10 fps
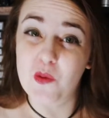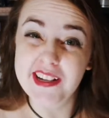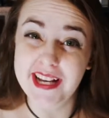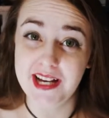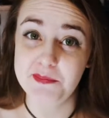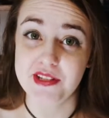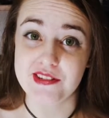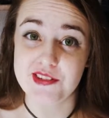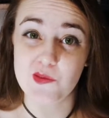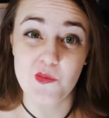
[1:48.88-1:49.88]
what
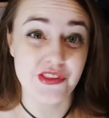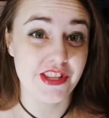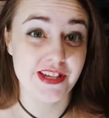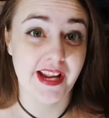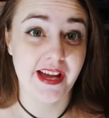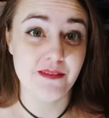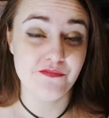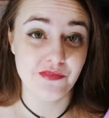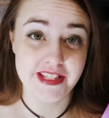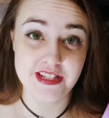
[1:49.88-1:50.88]
happens when the
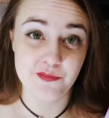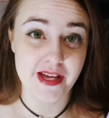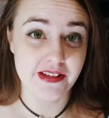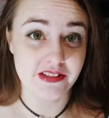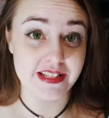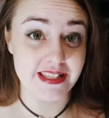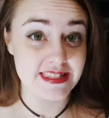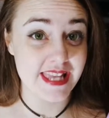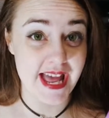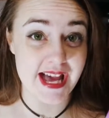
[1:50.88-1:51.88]
lead male
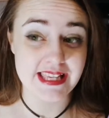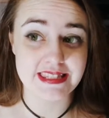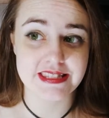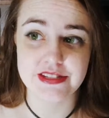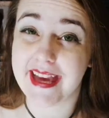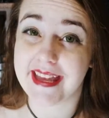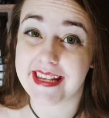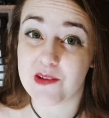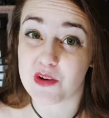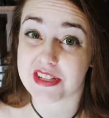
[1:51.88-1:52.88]
gets cast, and
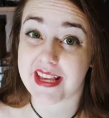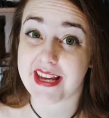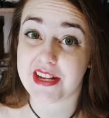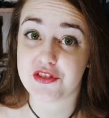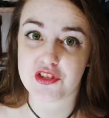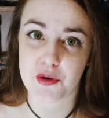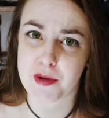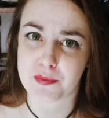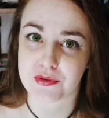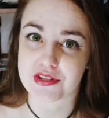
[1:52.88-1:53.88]
he was a soap
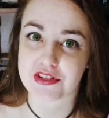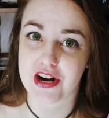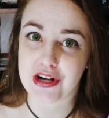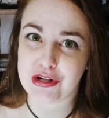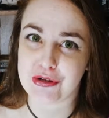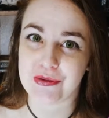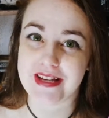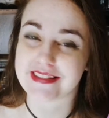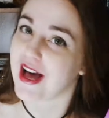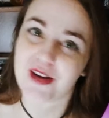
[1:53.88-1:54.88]
opera star who
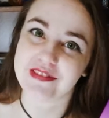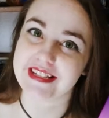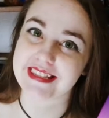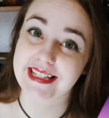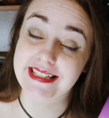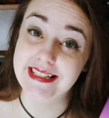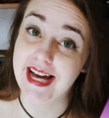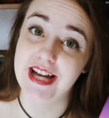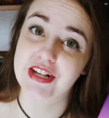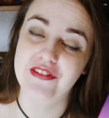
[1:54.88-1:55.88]
is obviously
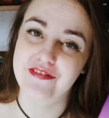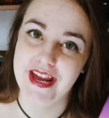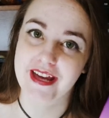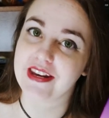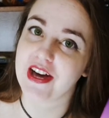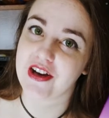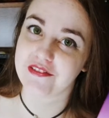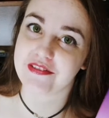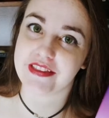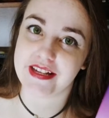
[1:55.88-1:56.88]
not a fan
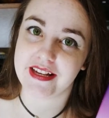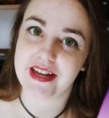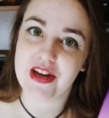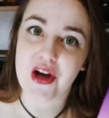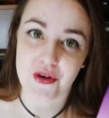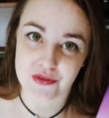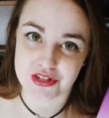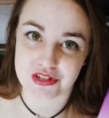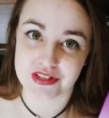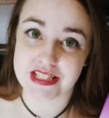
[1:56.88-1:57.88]
of the
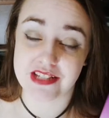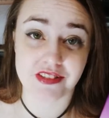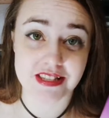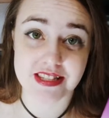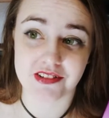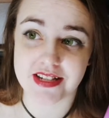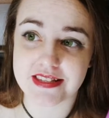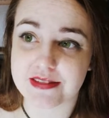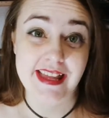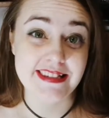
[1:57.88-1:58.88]
original TV
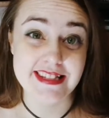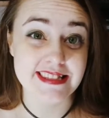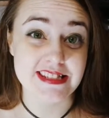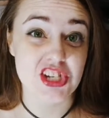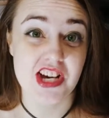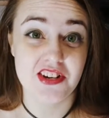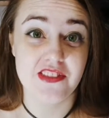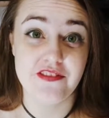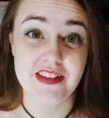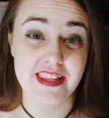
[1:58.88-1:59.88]
series and doesn't share
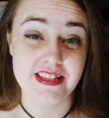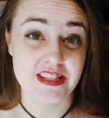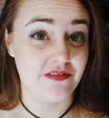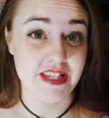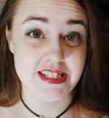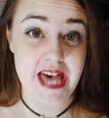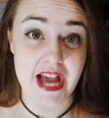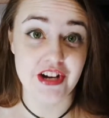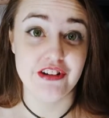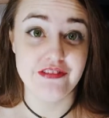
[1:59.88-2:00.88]
the feelings of the
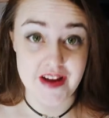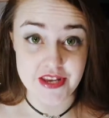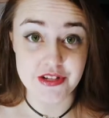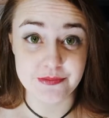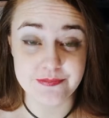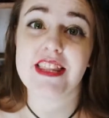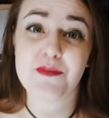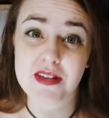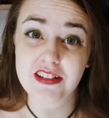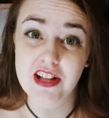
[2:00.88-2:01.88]
entire fandom? In
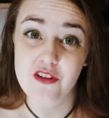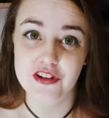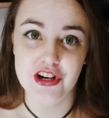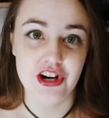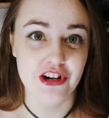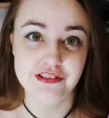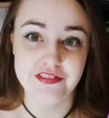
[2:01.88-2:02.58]
the middle over her hurt